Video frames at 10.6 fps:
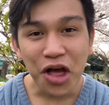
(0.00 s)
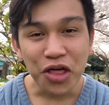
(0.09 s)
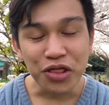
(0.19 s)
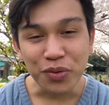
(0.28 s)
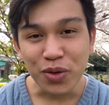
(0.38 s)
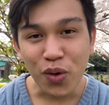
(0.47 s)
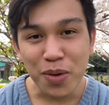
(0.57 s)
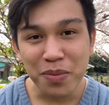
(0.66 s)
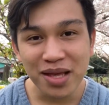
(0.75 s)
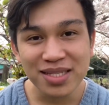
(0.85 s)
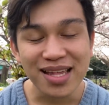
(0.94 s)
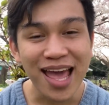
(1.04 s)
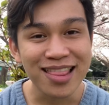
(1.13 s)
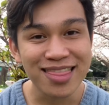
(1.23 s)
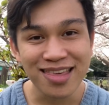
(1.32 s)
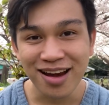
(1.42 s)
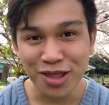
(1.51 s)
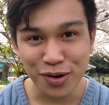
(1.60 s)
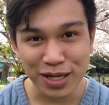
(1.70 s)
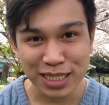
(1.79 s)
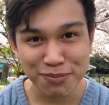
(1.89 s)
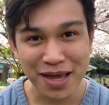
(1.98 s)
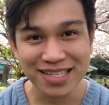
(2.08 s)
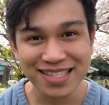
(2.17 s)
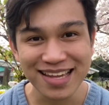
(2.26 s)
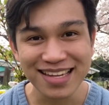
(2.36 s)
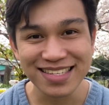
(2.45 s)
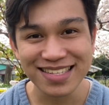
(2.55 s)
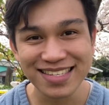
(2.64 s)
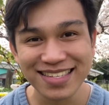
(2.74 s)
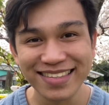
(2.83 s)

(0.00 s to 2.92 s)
the requirements, and the other expenses.